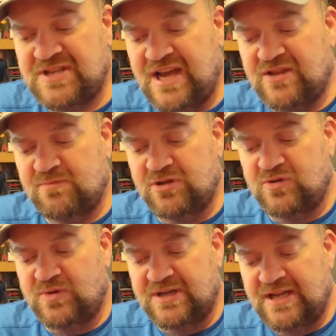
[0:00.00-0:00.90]
Just out of the
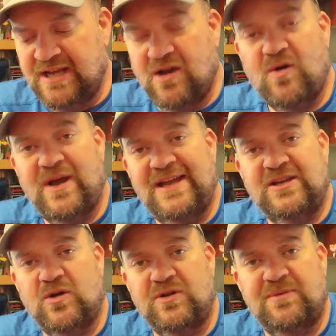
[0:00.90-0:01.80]
blue one day. Oh,
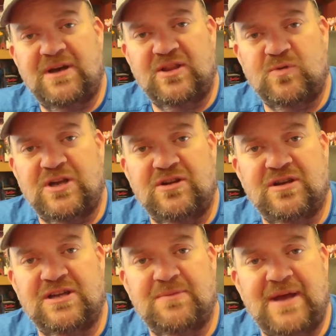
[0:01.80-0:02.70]
hey, Cody, by the way,
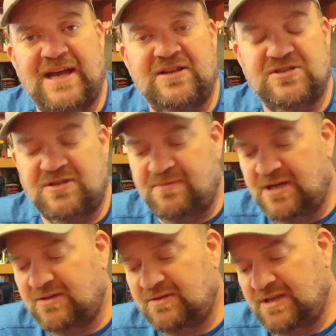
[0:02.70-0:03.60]
you're getting a package in
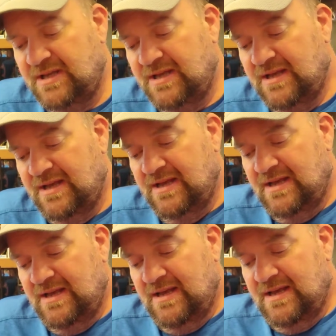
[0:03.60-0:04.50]
the
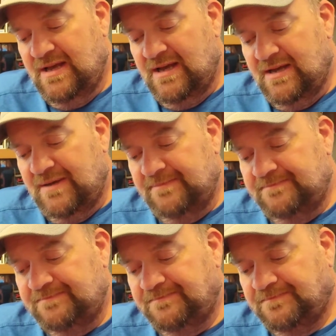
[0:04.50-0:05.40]

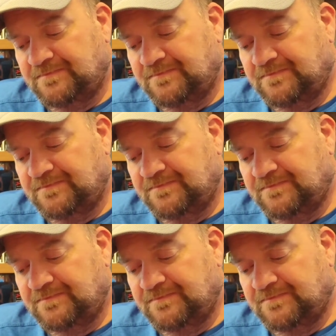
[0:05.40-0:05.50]
mail.